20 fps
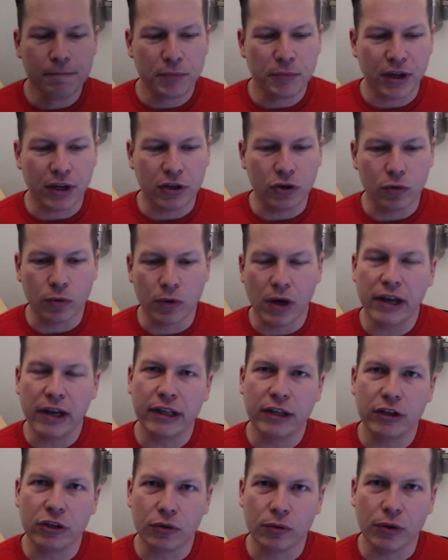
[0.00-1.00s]
and you're
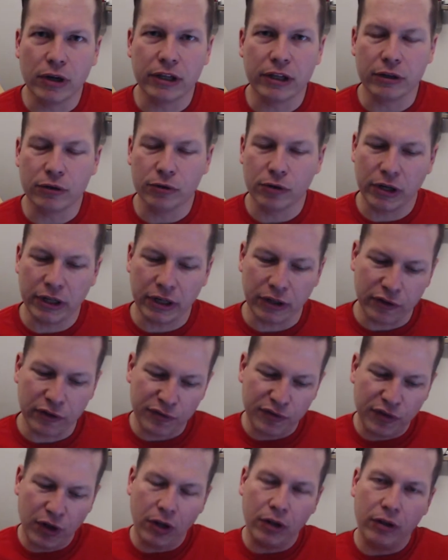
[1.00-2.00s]
running and you're running and you're running and the
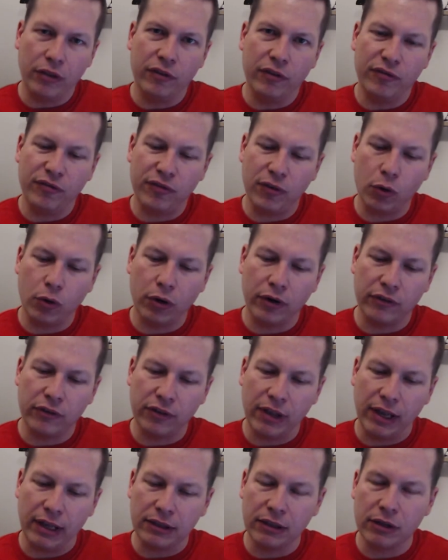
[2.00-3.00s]
floor is
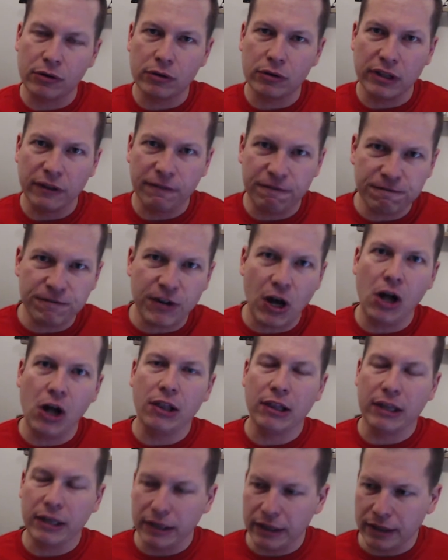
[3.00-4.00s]
like literally
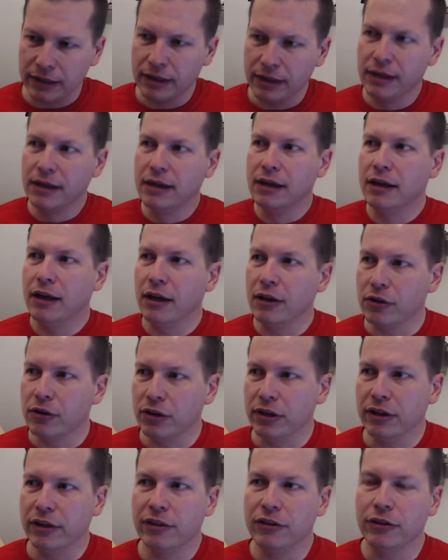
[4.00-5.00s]
falling
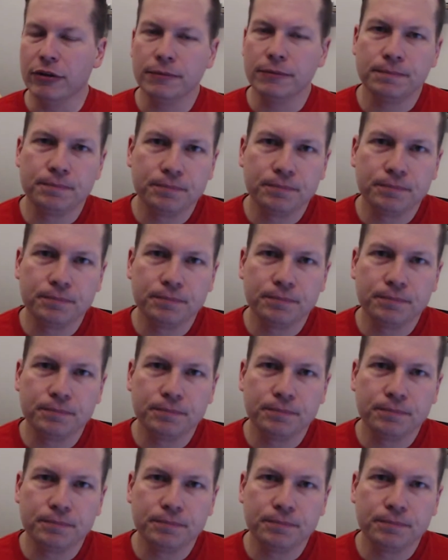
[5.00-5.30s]
underneath you.